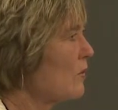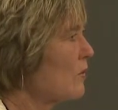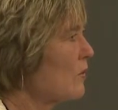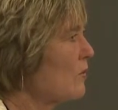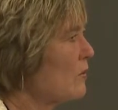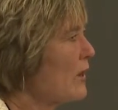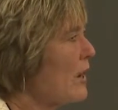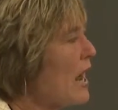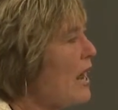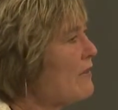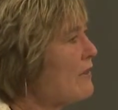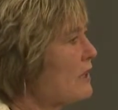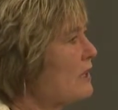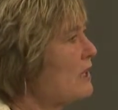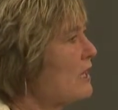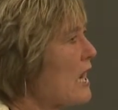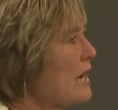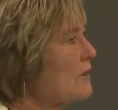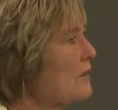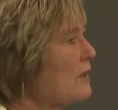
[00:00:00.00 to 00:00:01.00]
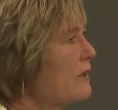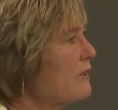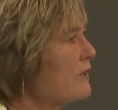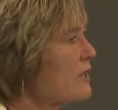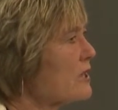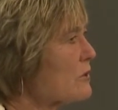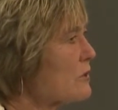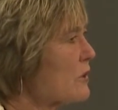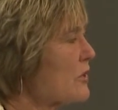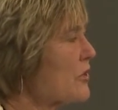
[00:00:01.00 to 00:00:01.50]
We have a collaborative
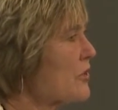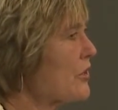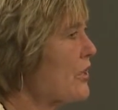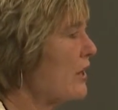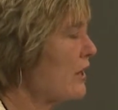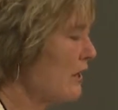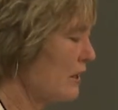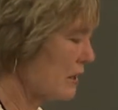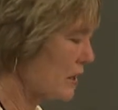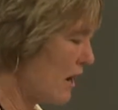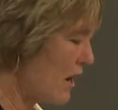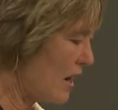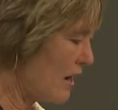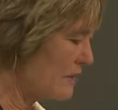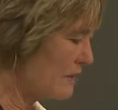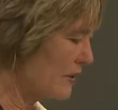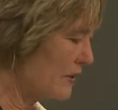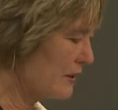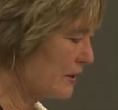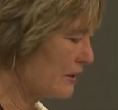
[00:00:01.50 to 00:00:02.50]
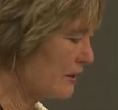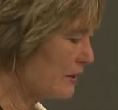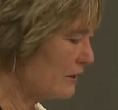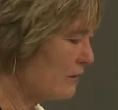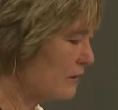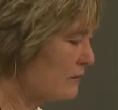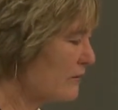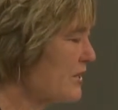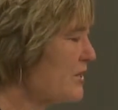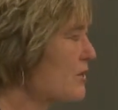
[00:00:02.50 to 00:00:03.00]
because we share common
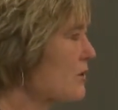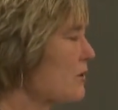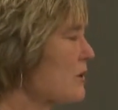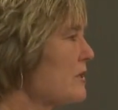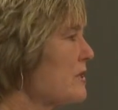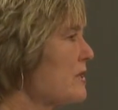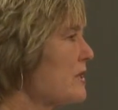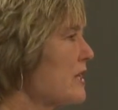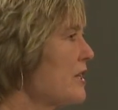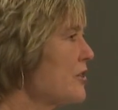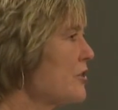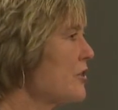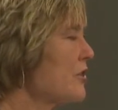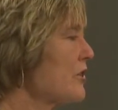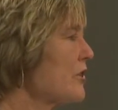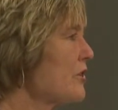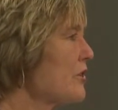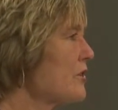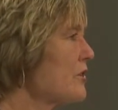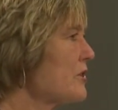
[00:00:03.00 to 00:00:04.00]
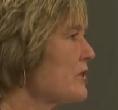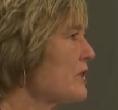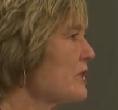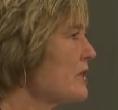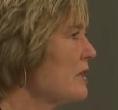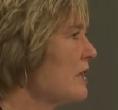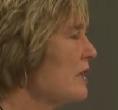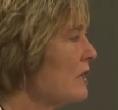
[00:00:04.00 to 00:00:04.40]
resource issues